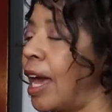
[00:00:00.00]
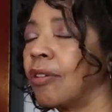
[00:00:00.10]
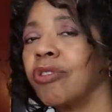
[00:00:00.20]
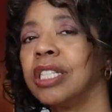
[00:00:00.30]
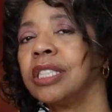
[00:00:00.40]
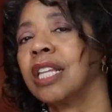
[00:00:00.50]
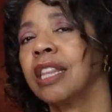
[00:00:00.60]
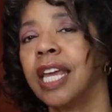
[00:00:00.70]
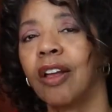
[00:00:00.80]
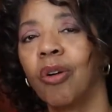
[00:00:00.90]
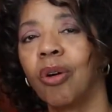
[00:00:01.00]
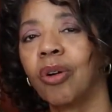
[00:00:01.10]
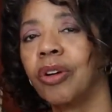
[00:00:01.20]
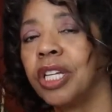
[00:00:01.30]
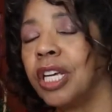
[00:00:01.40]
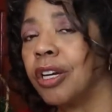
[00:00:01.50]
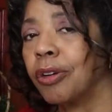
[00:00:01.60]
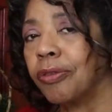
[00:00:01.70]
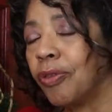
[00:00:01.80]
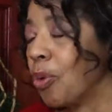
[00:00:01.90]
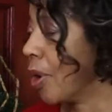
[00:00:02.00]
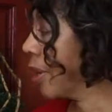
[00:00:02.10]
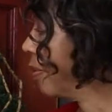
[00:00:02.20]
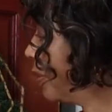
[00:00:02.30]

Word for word: got a rustic thing going on here for